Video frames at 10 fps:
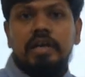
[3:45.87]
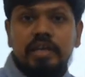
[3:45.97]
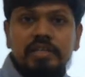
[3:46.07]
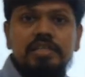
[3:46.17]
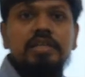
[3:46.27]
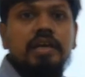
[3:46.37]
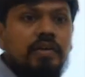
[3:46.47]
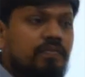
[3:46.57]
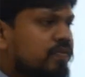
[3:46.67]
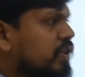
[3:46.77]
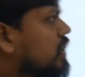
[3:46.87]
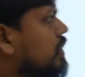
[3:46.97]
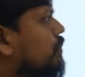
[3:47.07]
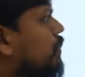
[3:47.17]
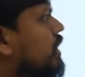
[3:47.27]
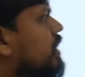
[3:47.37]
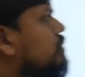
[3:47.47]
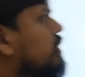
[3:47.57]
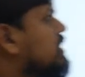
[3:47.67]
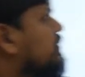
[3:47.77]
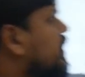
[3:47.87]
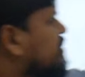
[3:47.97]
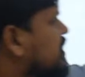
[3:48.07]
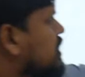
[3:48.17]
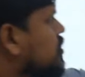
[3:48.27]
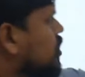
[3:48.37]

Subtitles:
each and every important bits from these.